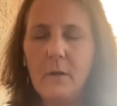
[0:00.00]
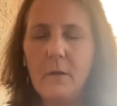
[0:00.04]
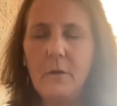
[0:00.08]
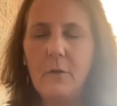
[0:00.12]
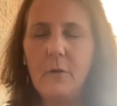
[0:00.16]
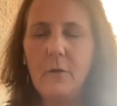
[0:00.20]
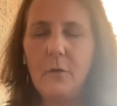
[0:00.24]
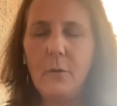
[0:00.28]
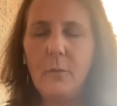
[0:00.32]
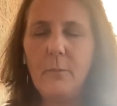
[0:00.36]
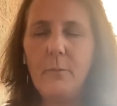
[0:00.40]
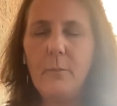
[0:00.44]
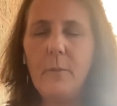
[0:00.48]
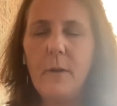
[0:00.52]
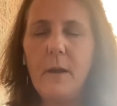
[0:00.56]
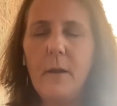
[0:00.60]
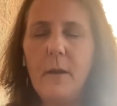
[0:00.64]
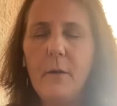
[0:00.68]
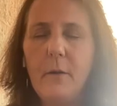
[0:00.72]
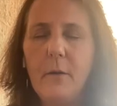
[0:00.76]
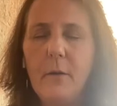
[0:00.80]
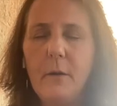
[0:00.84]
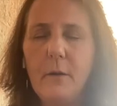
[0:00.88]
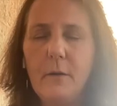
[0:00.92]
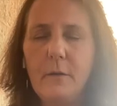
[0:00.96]
your
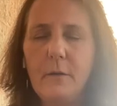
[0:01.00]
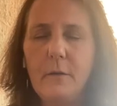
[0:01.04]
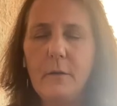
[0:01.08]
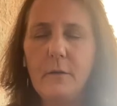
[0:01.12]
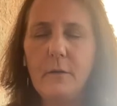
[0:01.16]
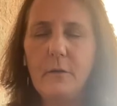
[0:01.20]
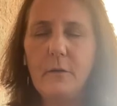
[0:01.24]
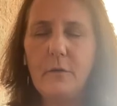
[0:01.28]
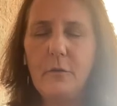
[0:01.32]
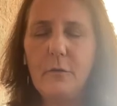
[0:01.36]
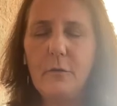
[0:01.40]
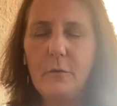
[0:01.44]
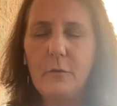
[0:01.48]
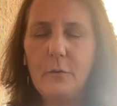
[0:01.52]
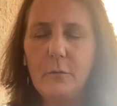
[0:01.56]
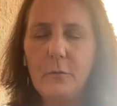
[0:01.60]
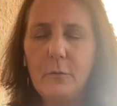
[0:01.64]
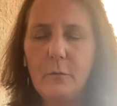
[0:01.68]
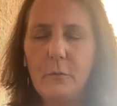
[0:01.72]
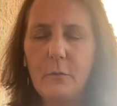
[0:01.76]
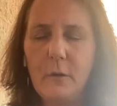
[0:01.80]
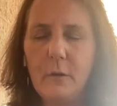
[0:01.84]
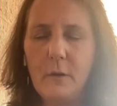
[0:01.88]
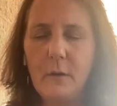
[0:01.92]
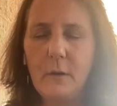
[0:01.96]
parents
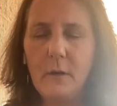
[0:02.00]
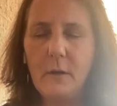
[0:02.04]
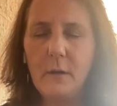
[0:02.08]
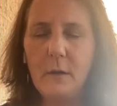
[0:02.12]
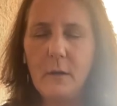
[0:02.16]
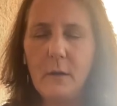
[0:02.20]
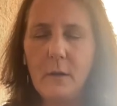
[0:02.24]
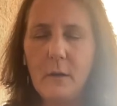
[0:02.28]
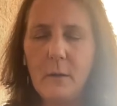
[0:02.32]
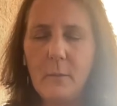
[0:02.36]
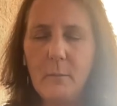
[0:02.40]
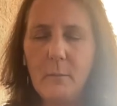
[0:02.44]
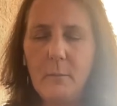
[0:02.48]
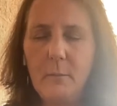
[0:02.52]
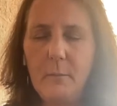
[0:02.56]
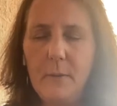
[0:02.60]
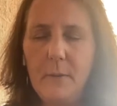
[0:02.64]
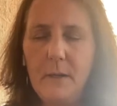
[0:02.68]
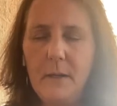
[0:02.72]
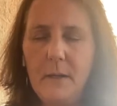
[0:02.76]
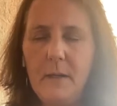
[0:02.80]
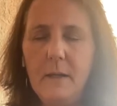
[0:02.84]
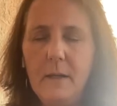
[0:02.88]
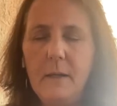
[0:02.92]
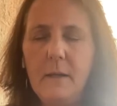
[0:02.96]
to
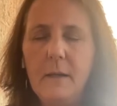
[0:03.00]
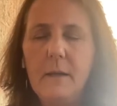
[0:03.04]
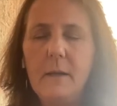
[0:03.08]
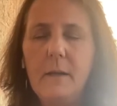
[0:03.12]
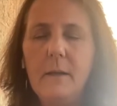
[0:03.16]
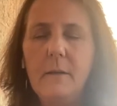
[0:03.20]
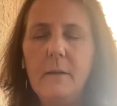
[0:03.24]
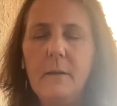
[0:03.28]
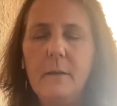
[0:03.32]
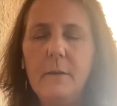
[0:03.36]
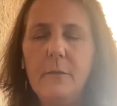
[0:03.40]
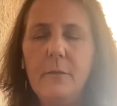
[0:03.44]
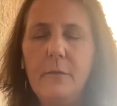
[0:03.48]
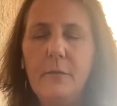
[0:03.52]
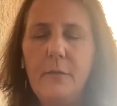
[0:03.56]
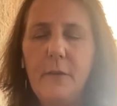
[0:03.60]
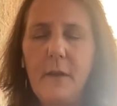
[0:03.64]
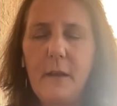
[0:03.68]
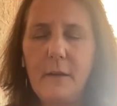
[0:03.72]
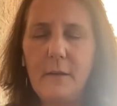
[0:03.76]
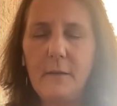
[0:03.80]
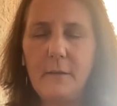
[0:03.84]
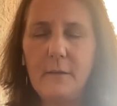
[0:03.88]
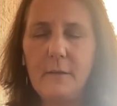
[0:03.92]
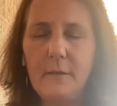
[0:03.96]
be in the
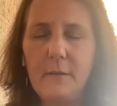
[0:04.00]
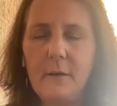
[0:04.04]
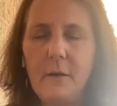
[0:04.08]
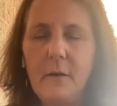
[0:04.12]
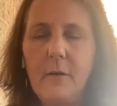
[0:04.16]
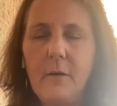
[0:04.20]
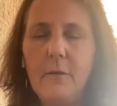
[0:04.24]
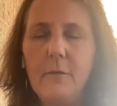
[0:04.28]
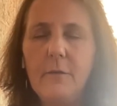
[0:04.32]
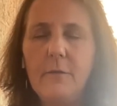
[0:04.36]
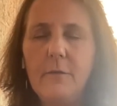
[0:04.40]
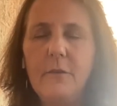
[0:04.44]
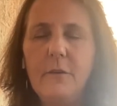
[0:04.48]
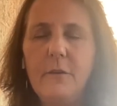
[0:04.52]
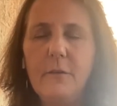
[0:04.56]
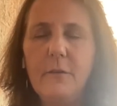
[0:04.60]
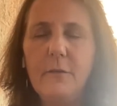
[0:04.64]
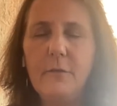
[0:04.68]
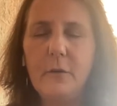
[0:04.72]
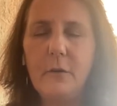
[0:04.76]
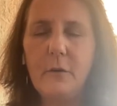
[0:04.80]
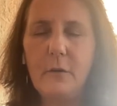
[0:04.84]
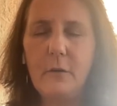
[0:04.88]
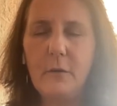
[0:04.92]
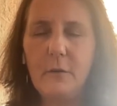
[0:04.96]
face of
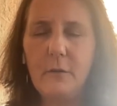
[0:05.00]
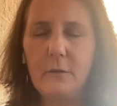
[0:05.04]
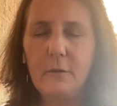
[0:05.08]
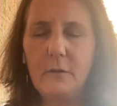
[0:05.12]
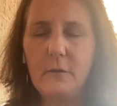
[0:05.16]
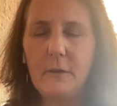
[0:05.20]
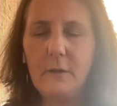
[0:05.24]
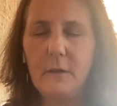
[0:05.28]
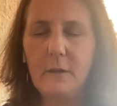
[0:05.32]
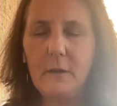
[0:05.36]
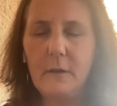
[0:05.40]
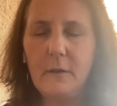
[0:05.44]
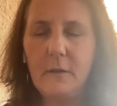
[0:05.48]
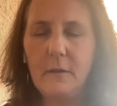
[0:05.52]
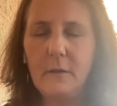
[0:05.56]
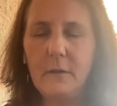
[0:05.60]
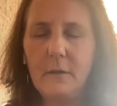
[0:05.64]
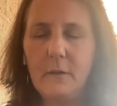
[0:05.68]
difficulty,